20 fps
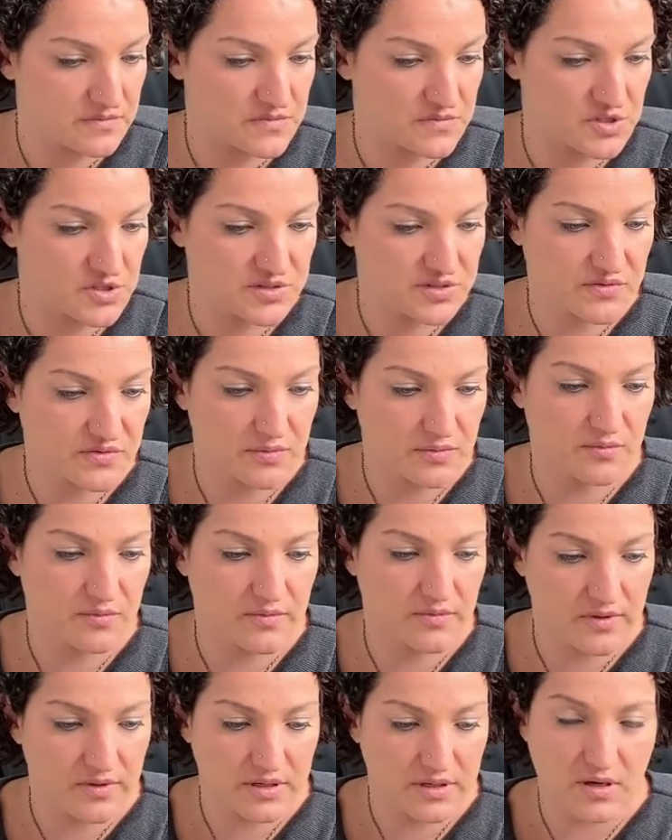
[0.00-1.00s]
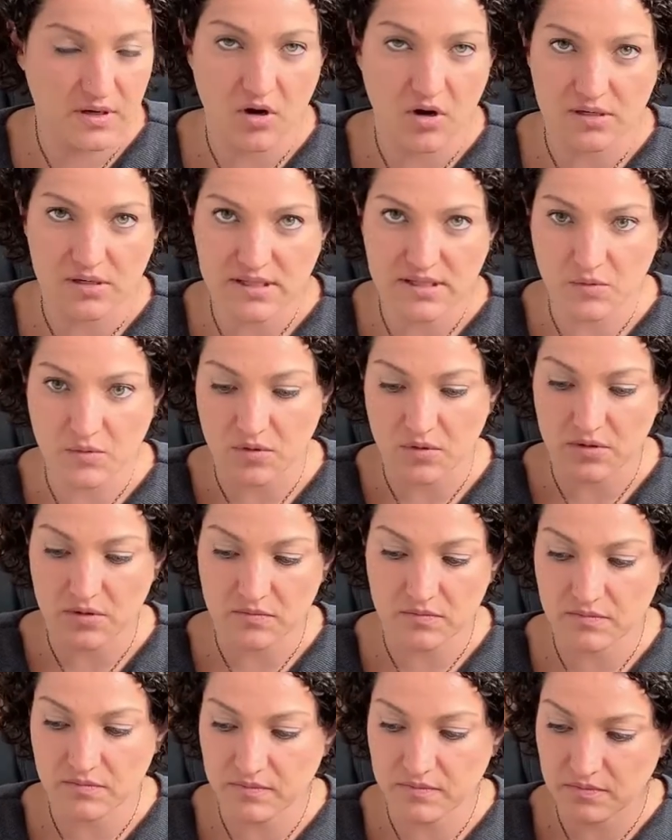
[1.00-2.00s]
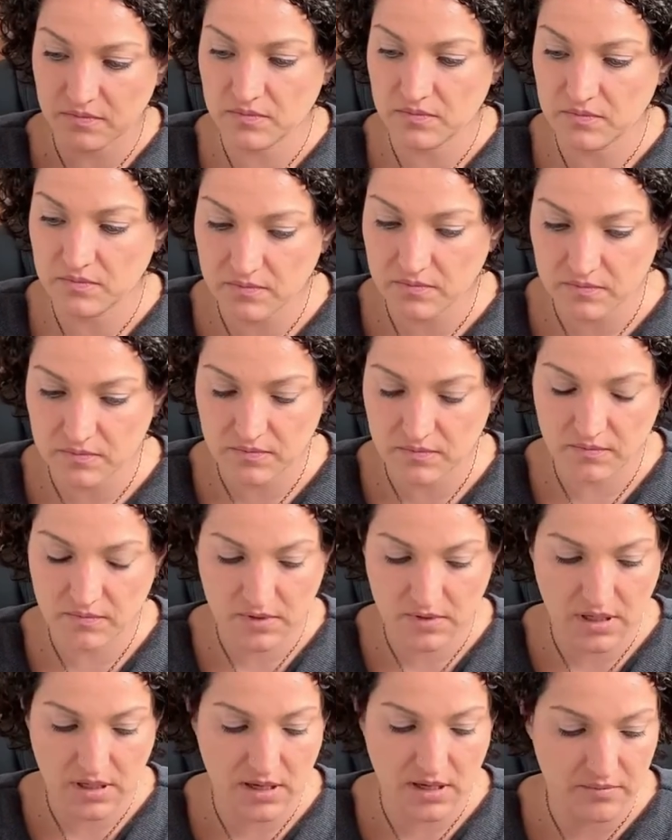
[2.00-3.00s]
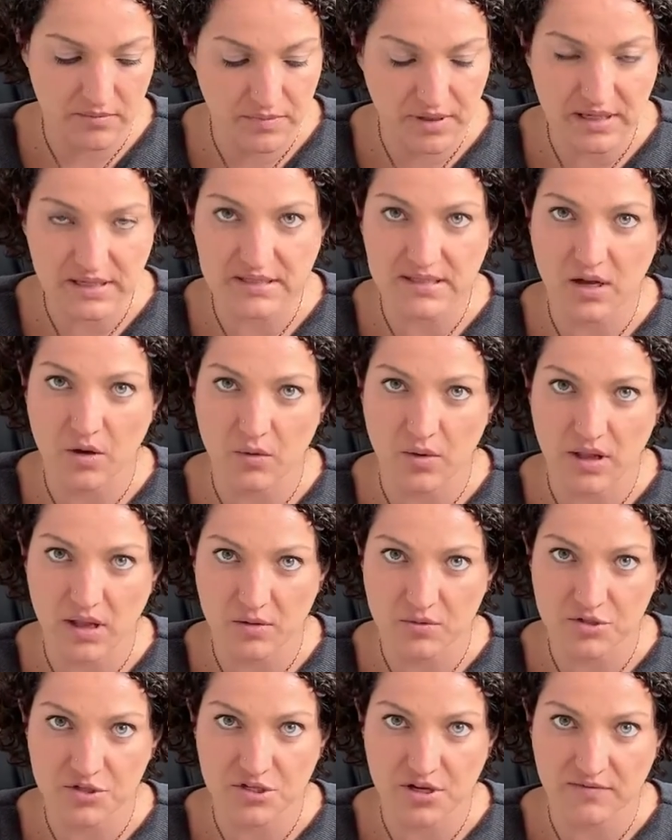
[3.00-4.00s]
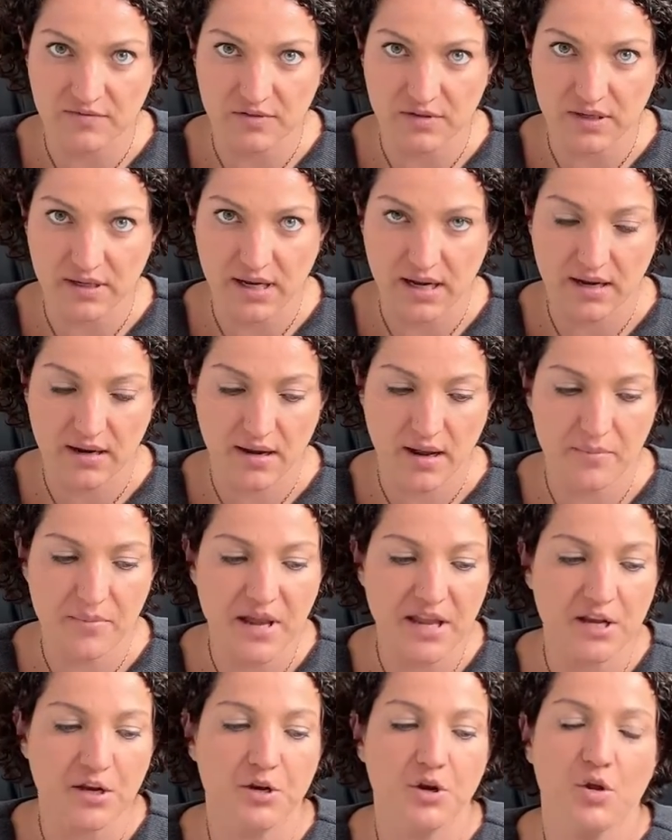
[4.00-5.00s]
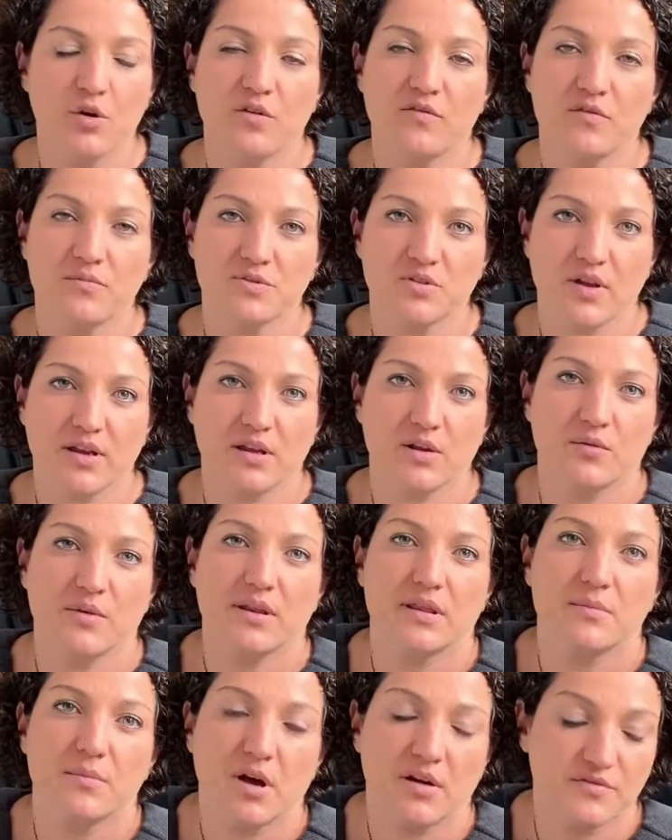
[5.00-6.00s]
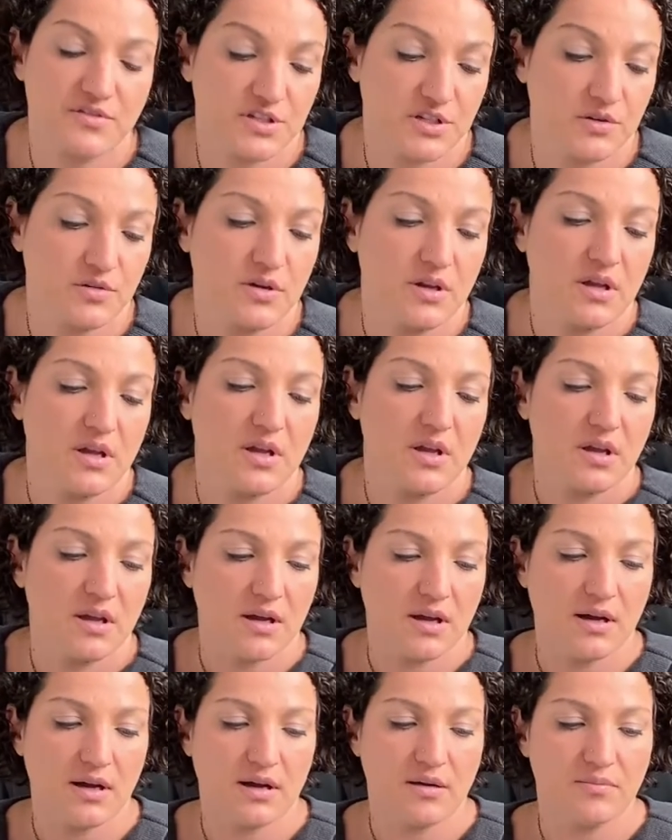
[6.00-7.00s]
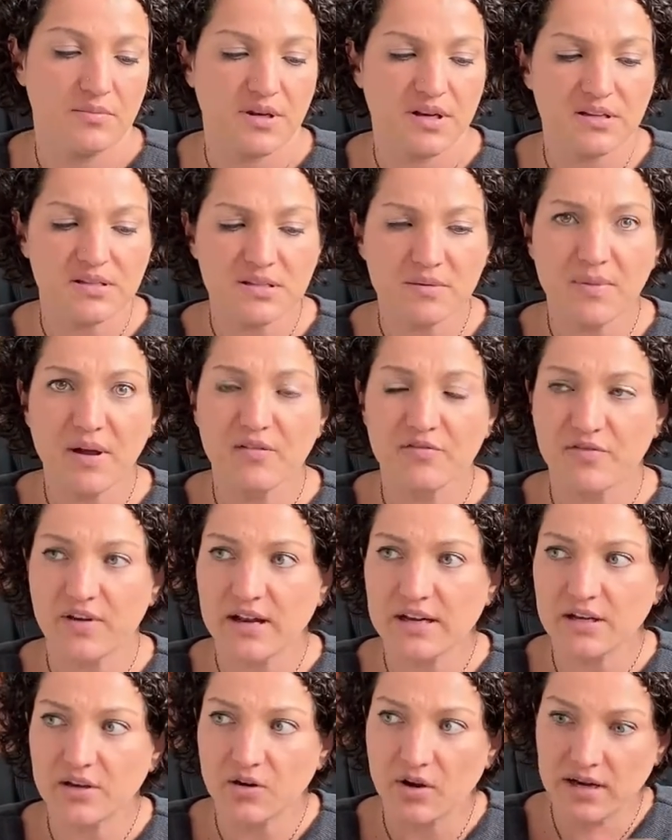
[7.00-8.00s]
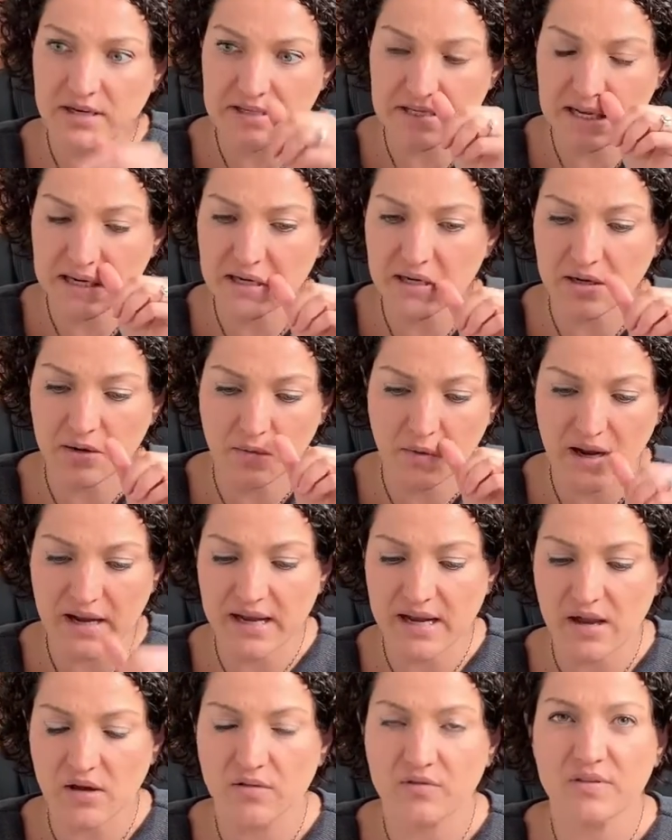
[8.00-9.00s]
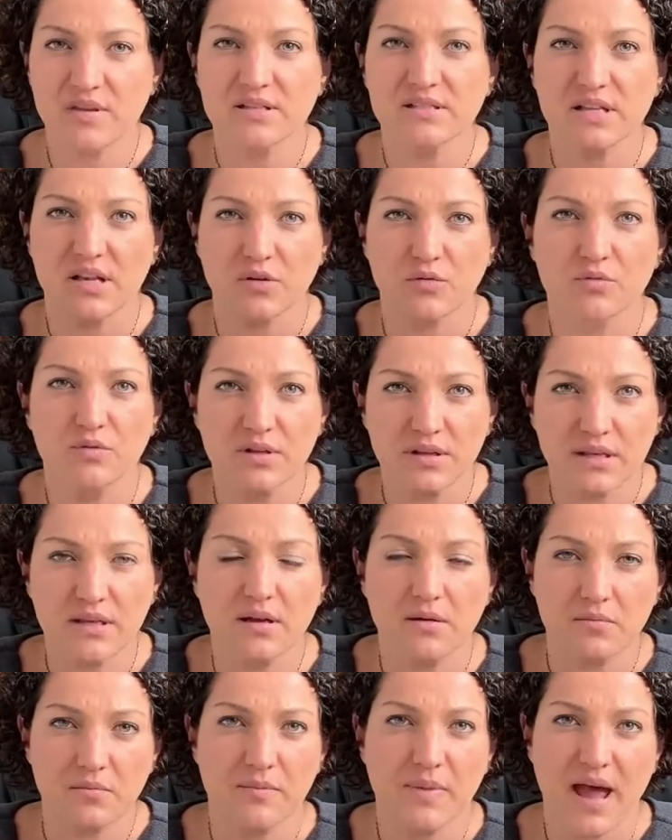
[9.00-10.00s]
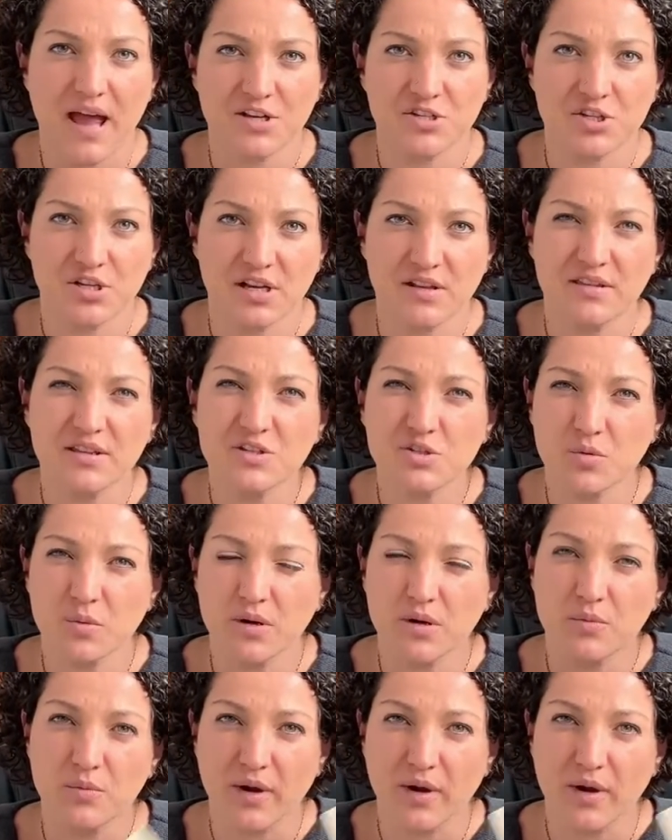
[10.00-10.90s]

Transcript: Just from the cards that were being dealt while I was shuffling, I made a note of them so I can read them off to you. But it's about finding your identity right now, things that are really passionate, things you want to